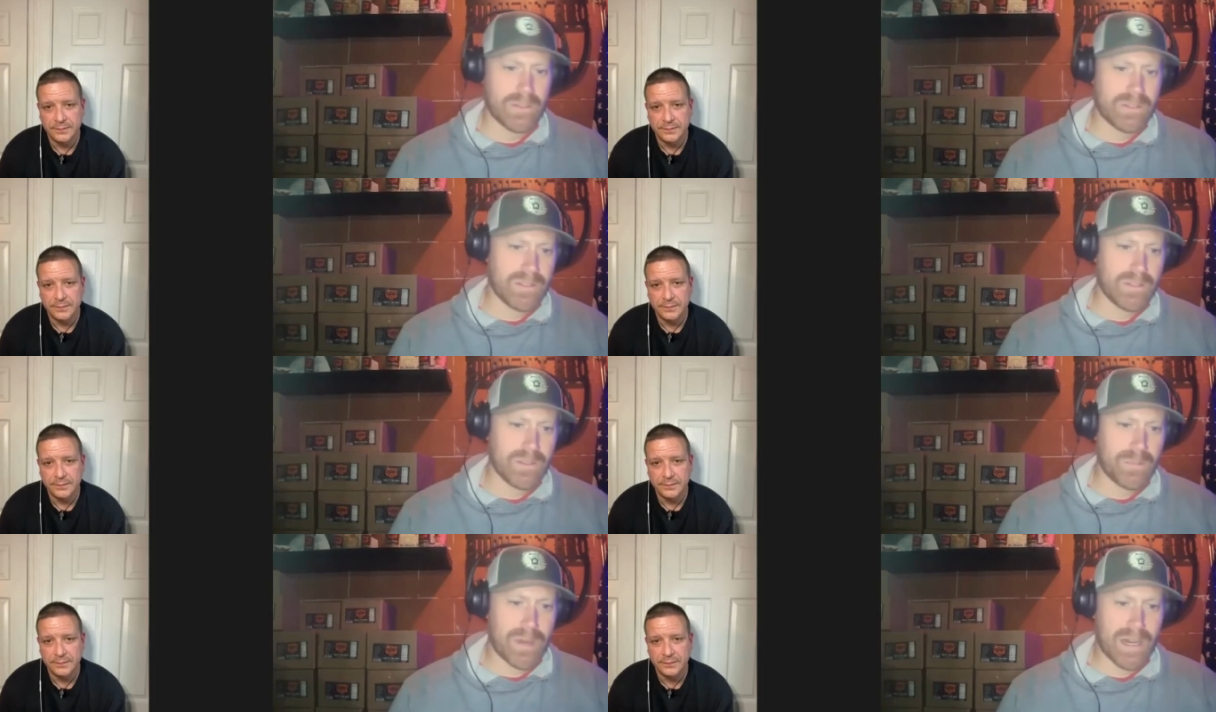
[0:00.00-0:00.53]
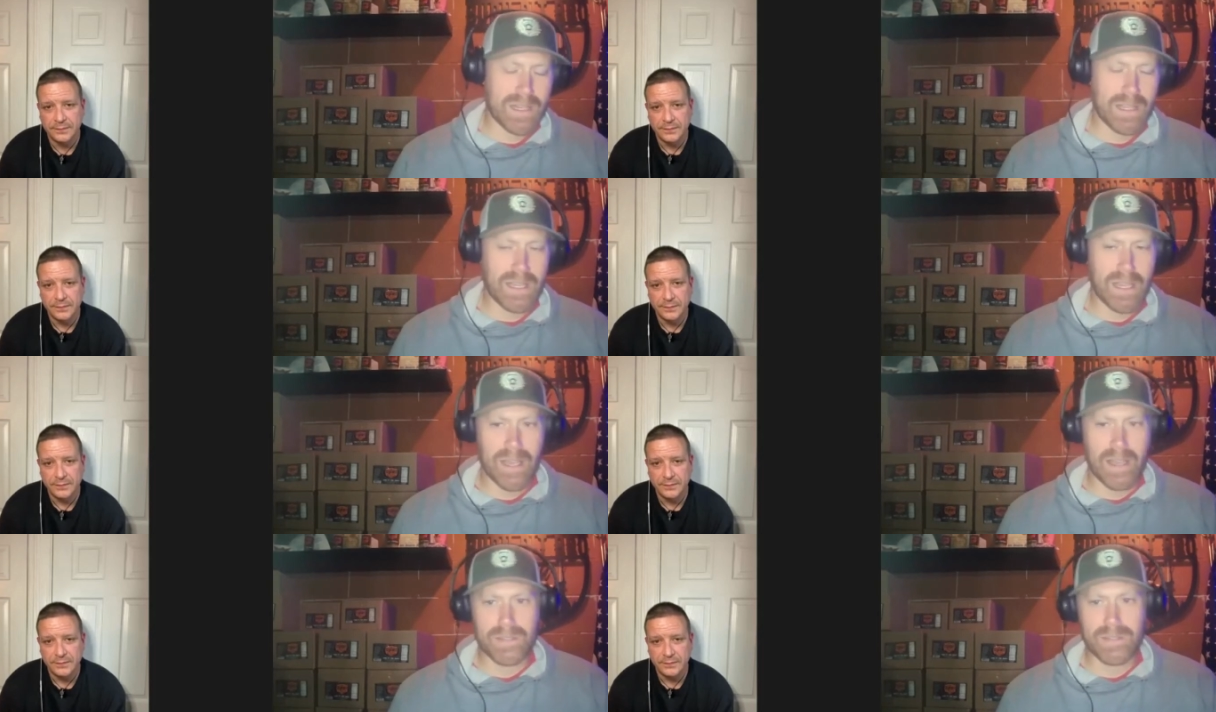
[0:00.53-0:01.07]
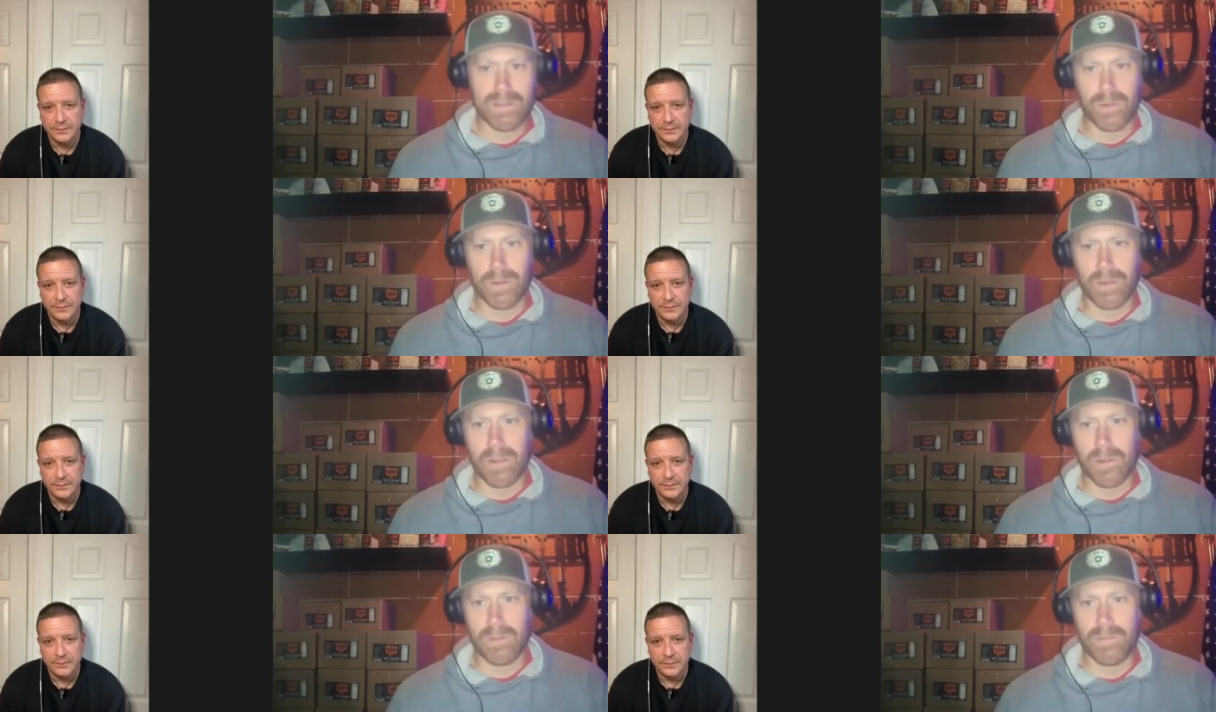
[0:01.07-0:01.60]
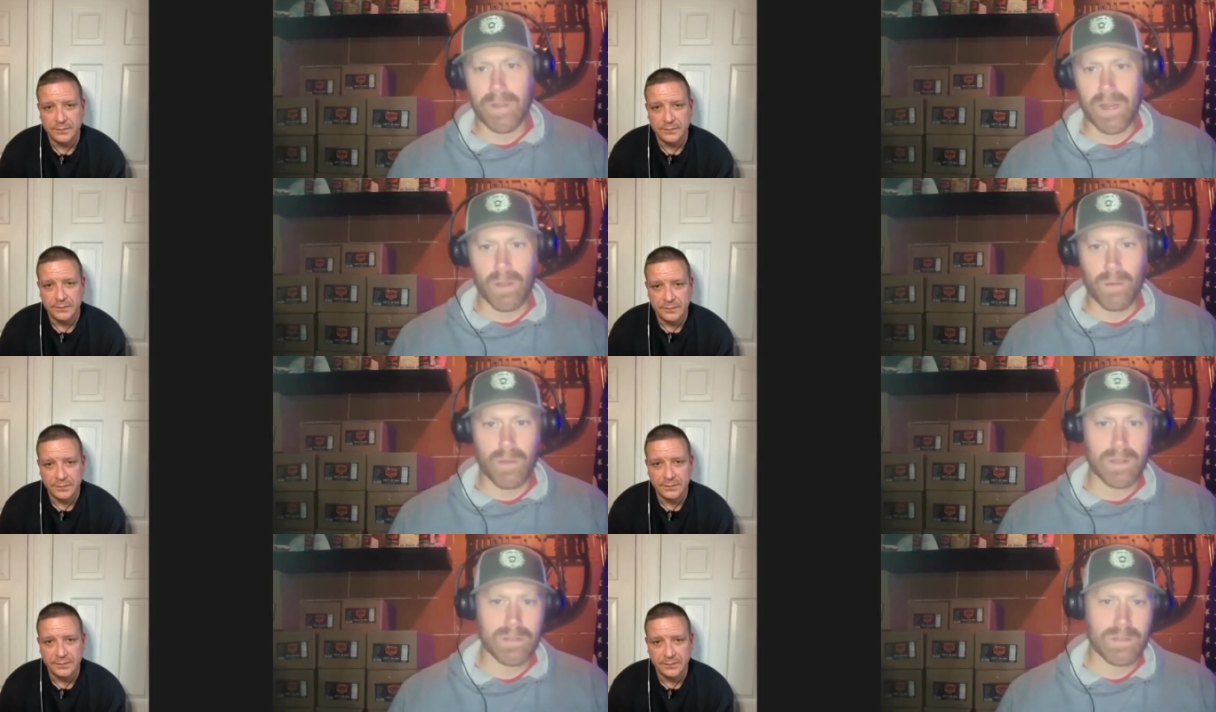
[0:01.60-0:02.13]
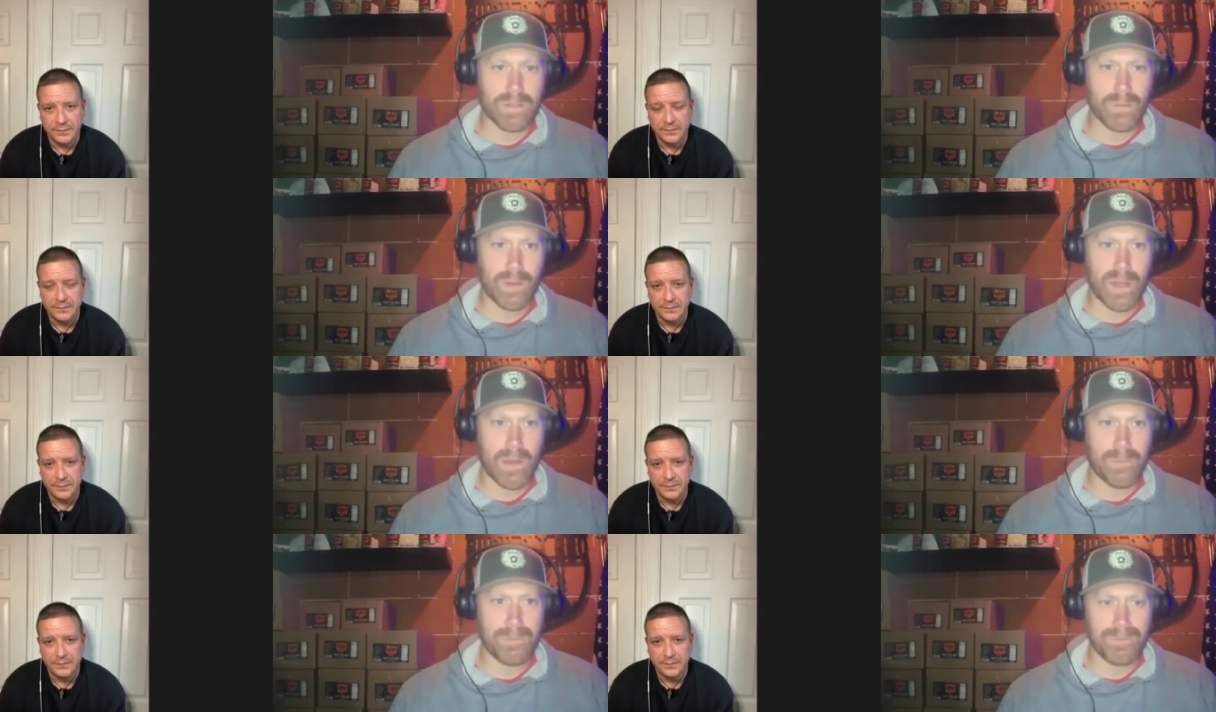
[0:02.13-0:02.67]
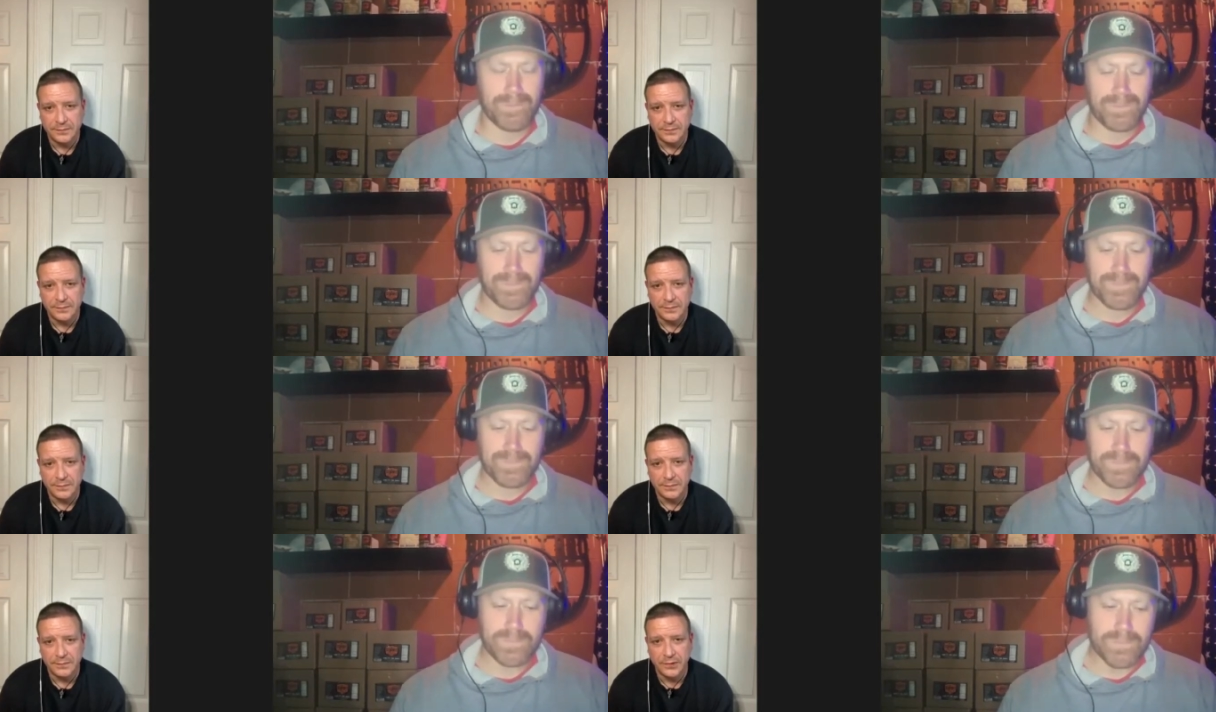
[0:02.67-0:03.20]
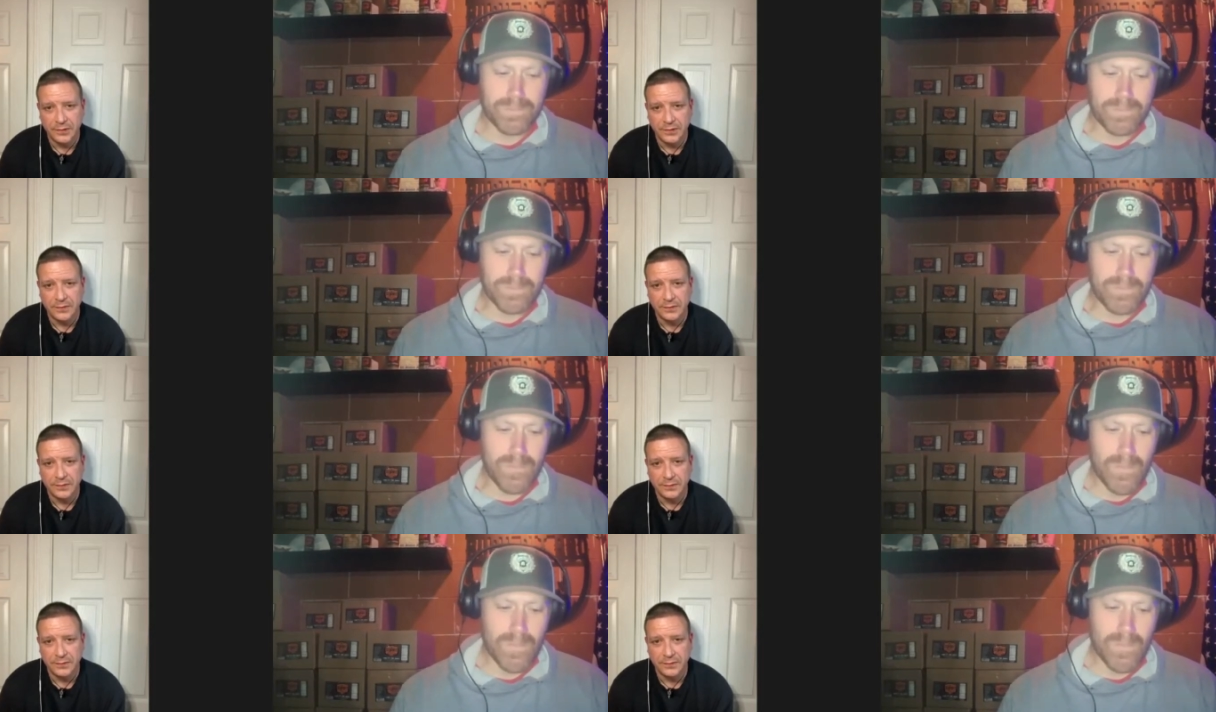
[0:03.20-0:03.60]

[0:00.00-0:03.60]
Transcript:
Speaker 1: either listen to the podcast or you know follow us as well. Sure.